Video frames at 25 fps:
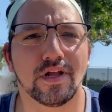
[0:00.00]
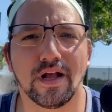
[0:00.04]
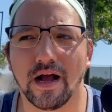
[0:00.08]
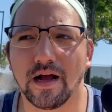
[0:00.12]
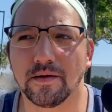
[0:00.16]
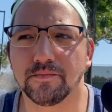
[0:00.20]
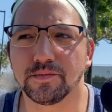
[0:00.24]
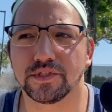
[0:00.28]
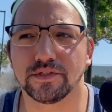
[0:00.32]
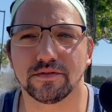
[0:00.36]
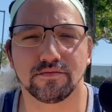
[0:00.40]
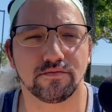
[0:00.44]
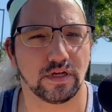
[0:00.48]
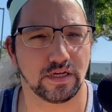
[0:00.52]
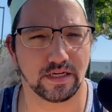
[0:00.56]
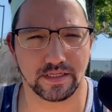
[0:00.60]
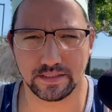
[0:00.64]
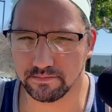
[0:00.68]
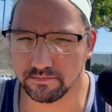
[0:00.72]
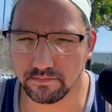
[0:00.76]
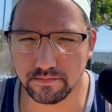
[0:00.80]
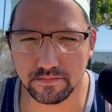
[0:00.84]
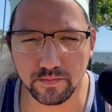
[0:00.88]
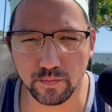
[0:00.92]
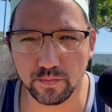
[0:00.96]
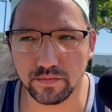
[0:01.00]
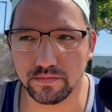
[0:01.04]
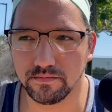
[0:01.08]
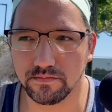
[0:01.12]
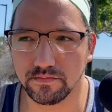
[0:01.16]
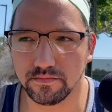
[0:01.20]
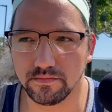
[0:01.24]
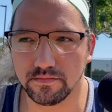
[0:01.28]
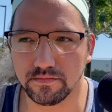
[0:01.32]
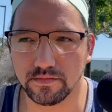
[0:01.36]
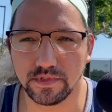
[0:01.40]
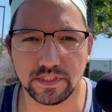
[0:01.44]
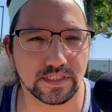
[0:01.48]
I'm.
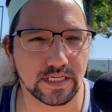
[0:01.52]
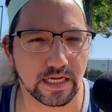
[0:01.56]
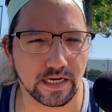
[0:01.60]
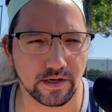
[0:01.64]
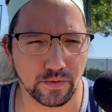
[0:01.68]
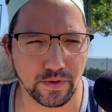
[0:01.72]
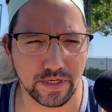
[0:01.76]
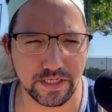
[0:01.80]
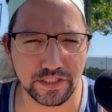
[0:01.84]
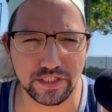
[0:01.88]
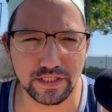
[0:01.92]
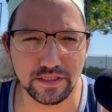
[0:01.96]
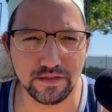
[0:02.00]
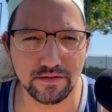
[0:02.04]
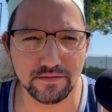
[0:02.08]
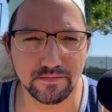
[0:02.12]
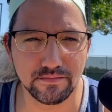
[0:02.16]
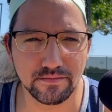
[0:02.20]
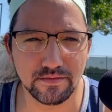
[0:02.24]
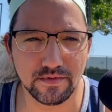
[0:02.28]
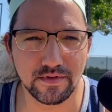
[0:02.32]
Is that a question?